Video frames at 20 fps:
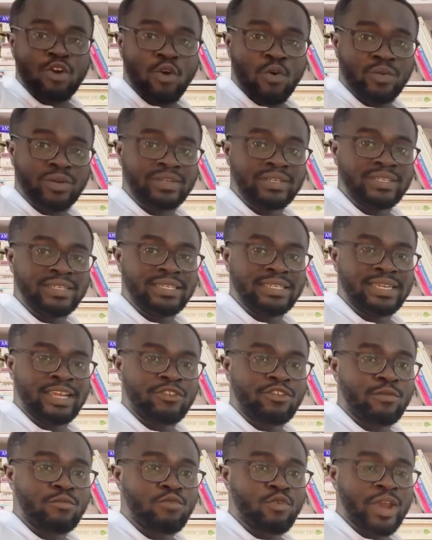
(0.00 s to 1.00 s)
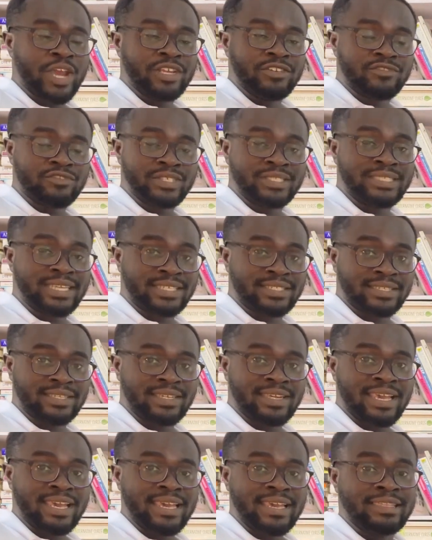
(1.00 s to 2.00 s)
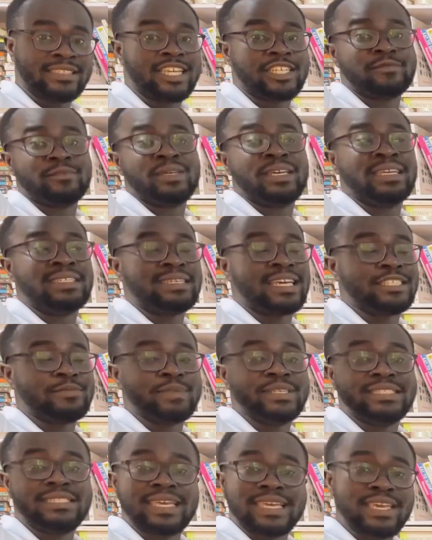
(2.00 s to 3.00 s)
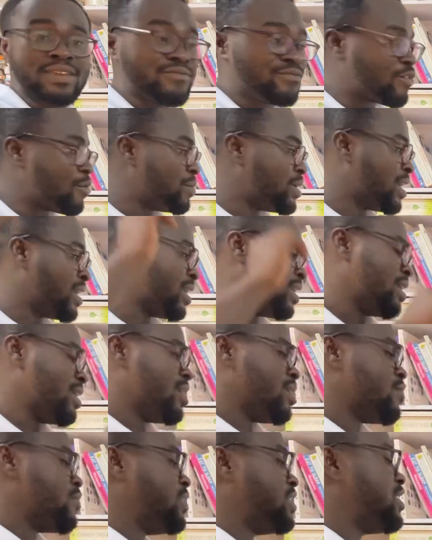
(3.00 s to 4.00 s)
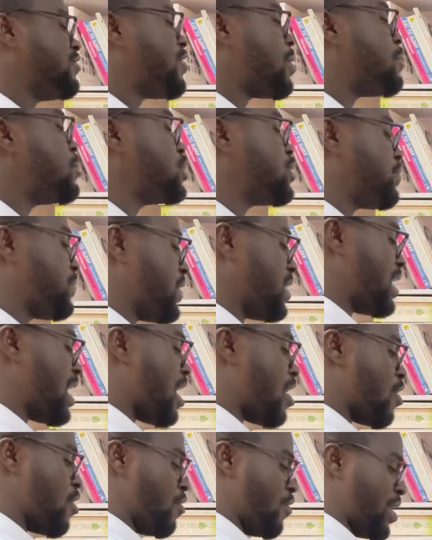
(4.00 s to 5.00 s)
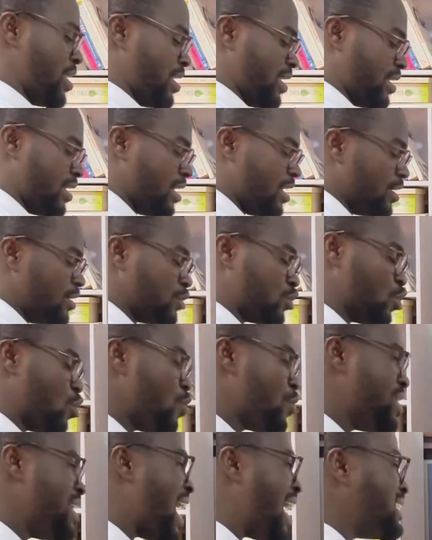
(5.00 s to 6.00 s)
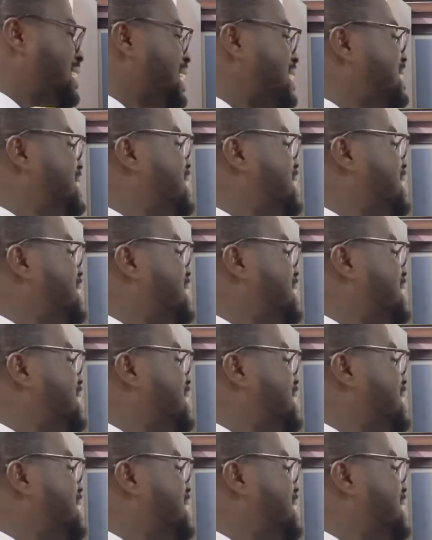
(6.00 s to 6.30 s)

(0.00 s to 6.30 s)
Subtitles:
on in the double entry session. It has been taken from the receivables figure already. So we are just